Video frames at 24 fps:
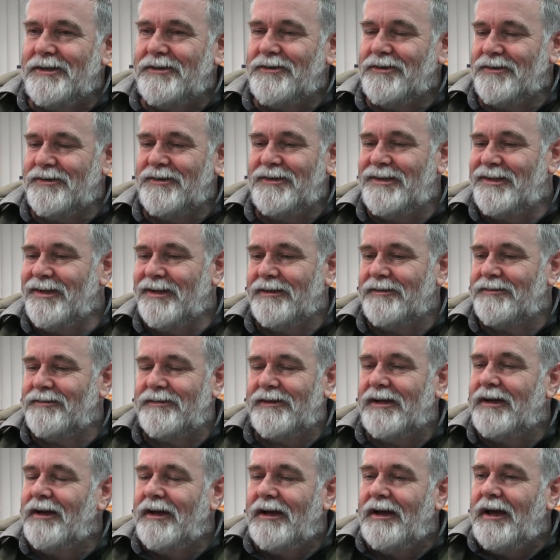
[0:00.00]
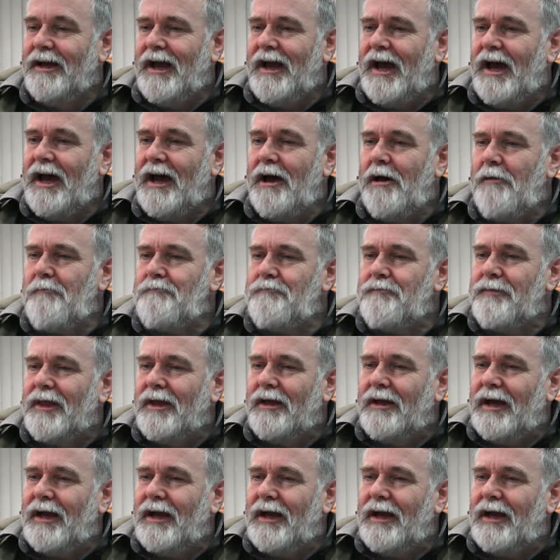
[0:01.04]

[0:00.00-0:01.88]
just dust um,